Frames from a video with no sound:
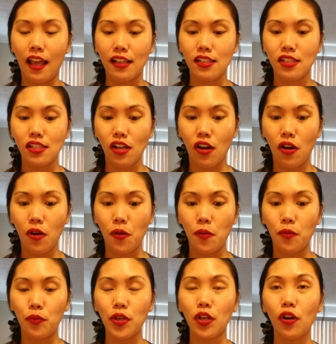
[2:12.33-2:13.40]
so
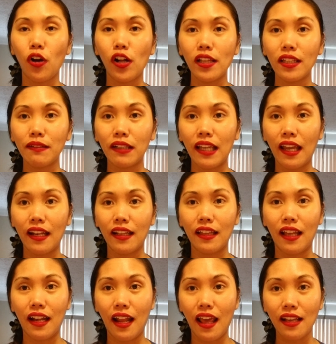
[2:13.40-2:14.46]
we called again
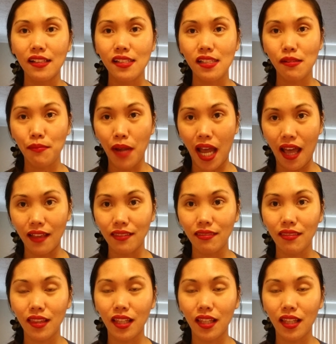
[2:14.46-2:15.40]
the next month